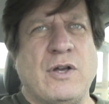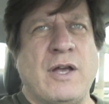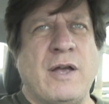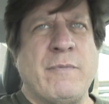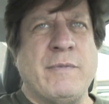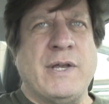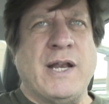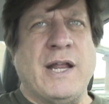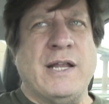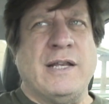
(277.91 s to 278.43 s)
I
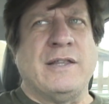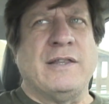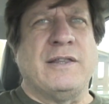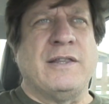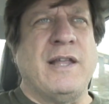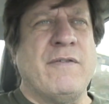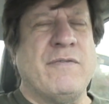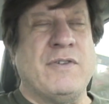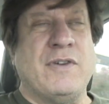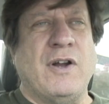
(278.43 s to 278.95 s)
mean, I
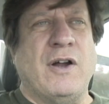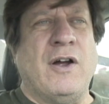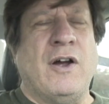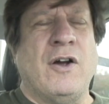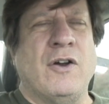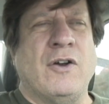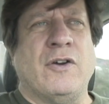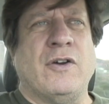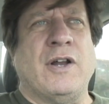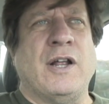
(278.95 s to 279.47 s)
loved
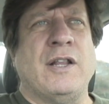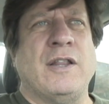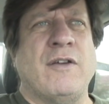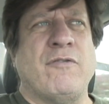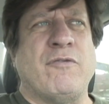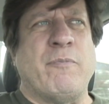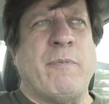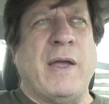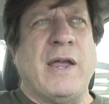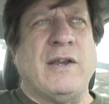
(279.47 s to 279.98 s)
art, I
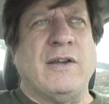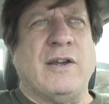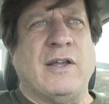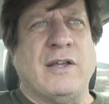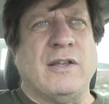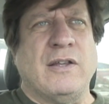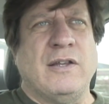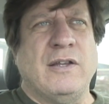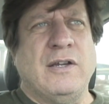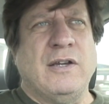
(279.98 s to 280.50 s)
loved
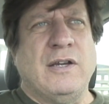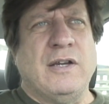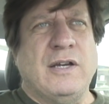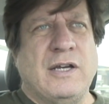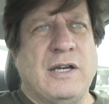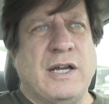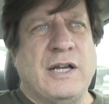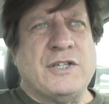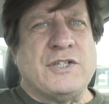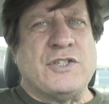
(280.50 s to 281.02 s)
painting.
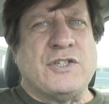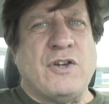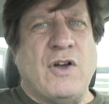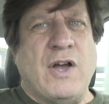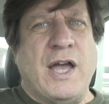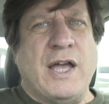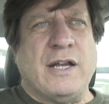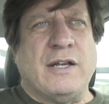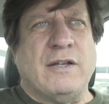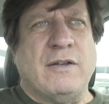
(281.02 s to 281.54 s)
And so
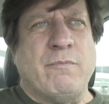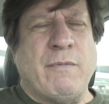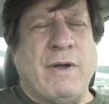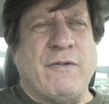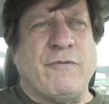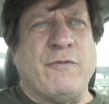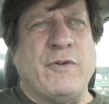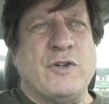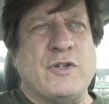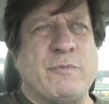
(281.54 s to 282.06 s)

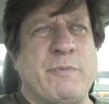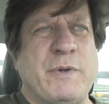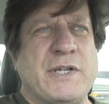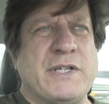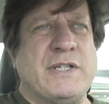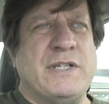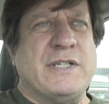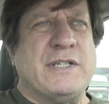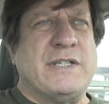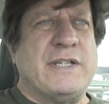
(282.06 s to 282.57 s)
my first
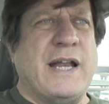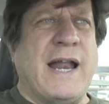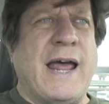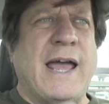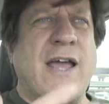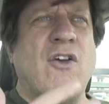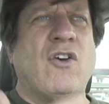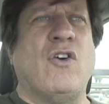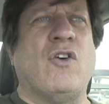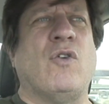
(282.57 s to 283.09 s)
business that
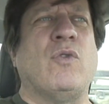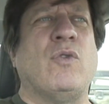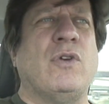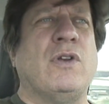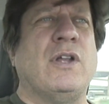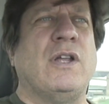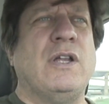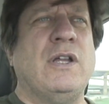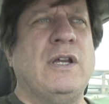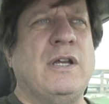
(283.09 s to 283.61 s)
I
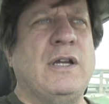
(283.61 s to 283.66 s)
owned,